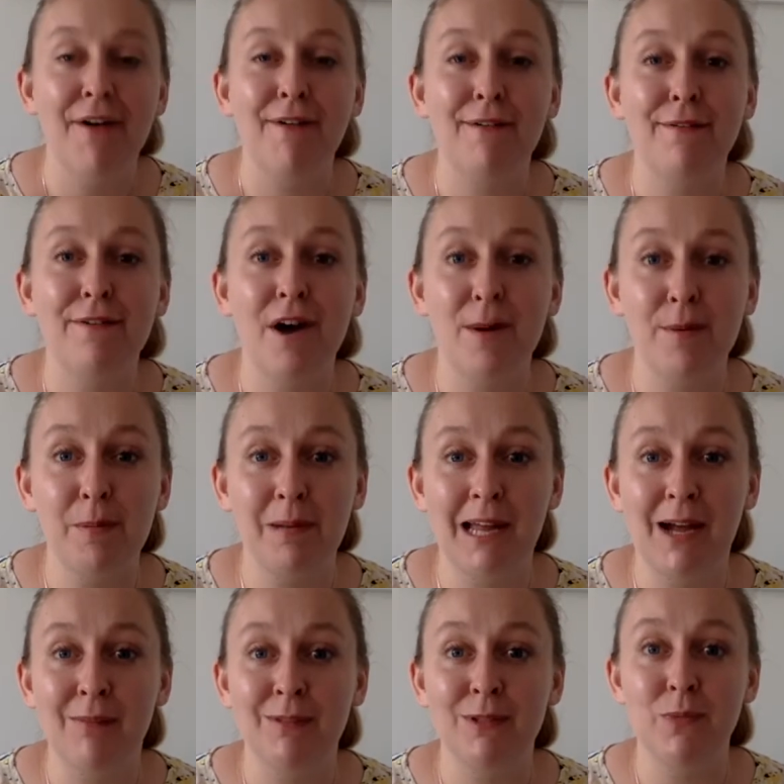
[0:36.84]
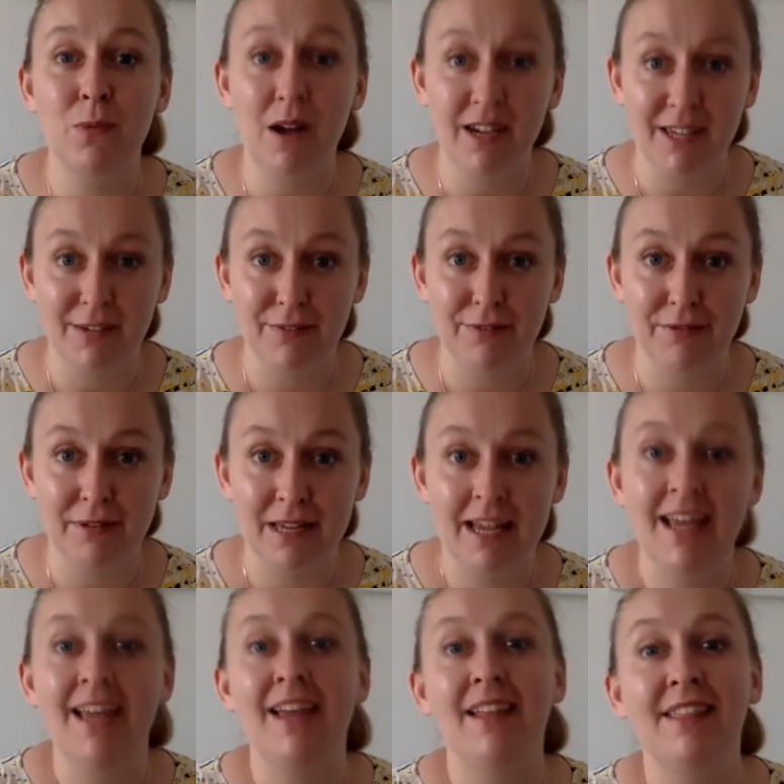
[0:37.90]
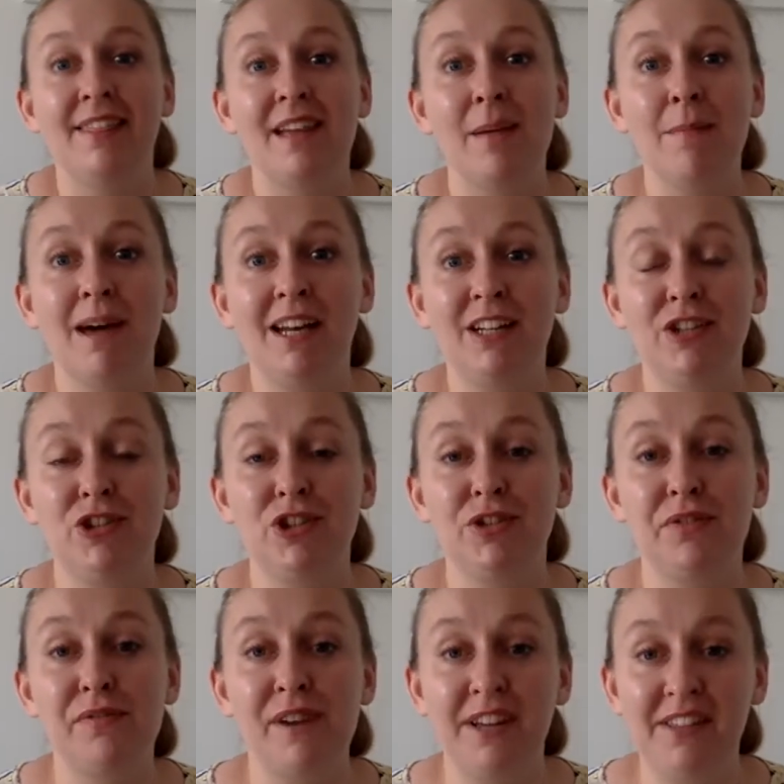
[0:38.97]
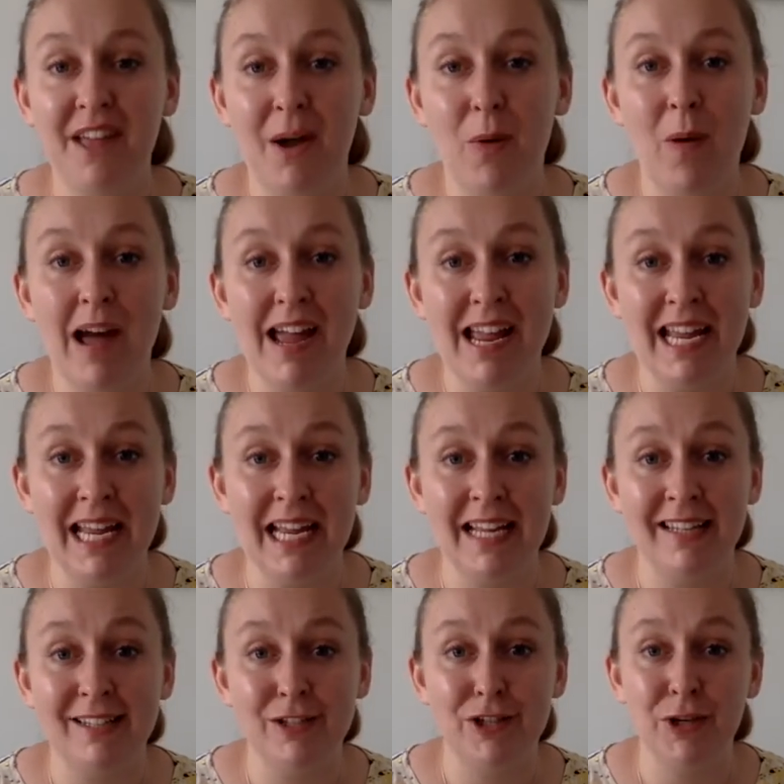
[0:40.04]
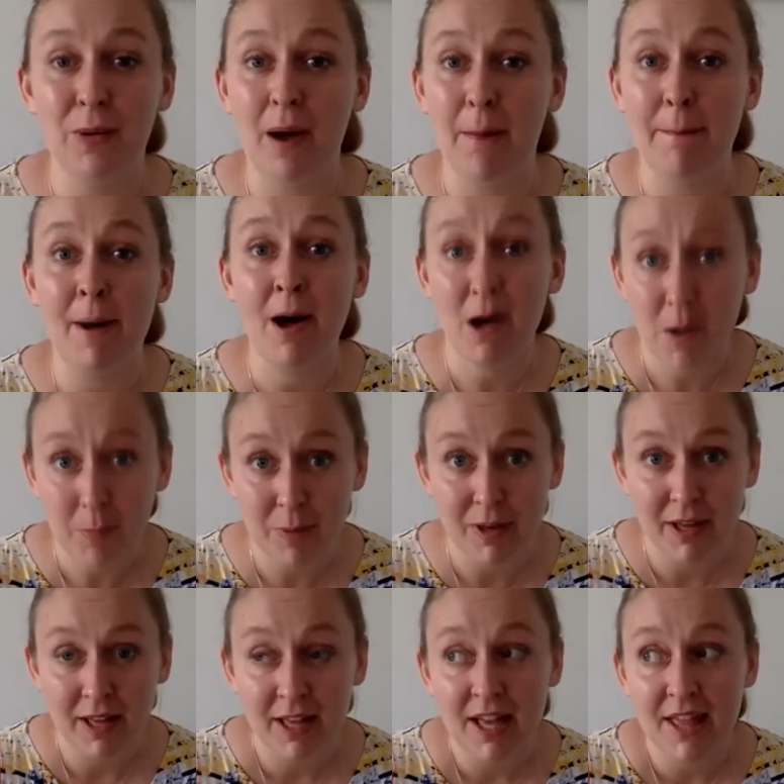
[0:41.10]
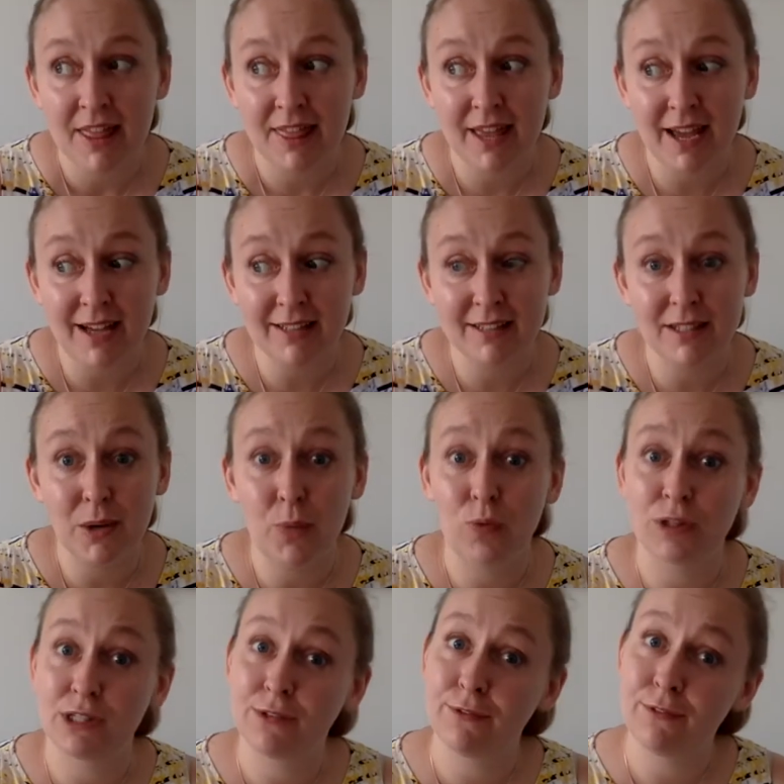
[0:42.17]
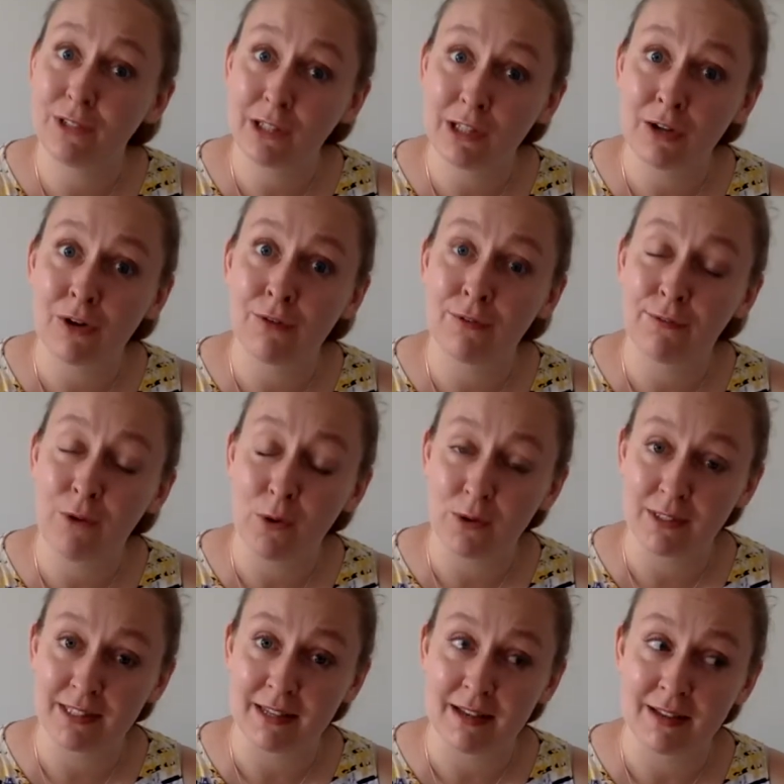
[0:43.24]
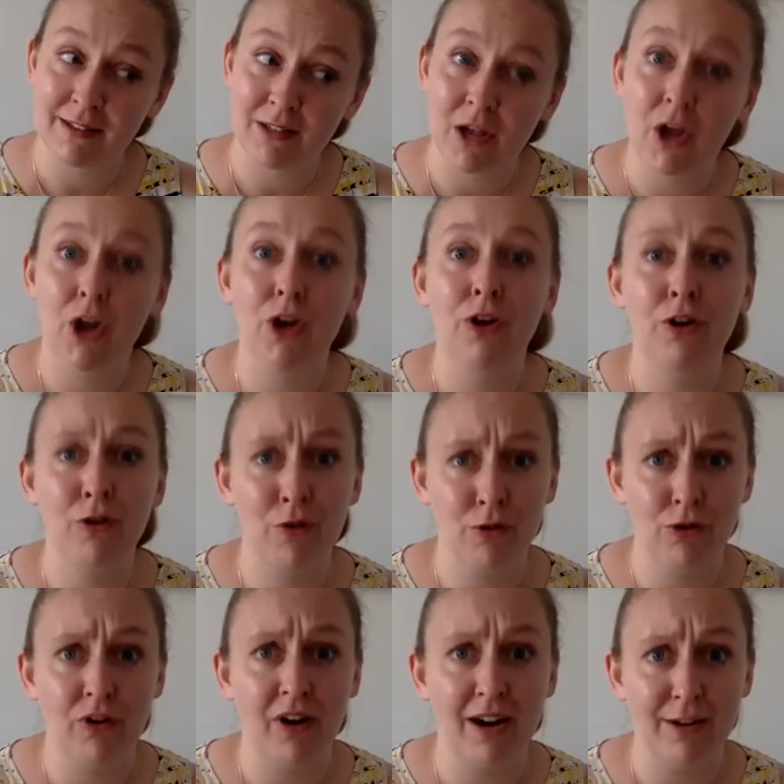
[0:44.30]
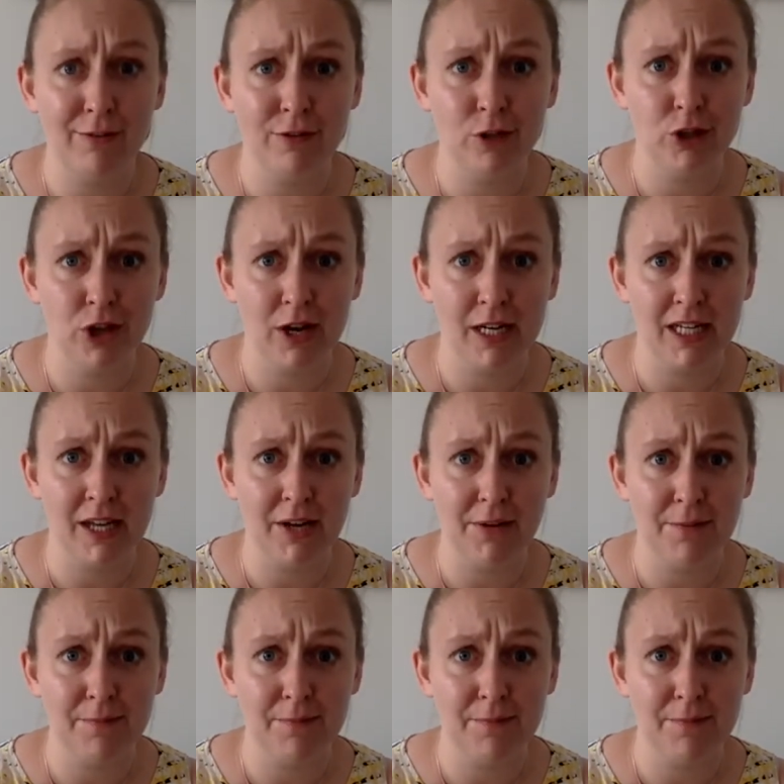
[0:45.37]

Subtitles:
Farmer Ploughman's wife. They managed to find their way into a pub that was full of foxes, not great for Shiloh.